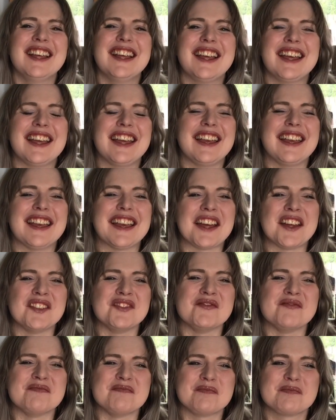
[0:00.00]

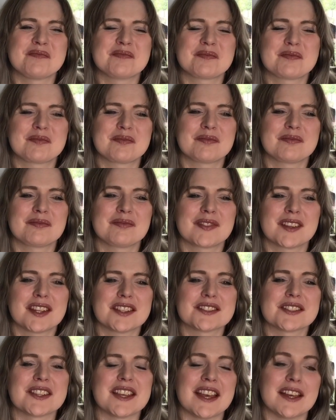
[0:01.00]

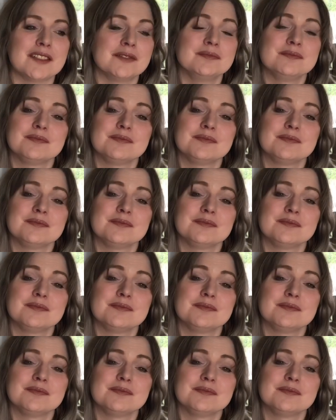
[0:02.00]
So yeah,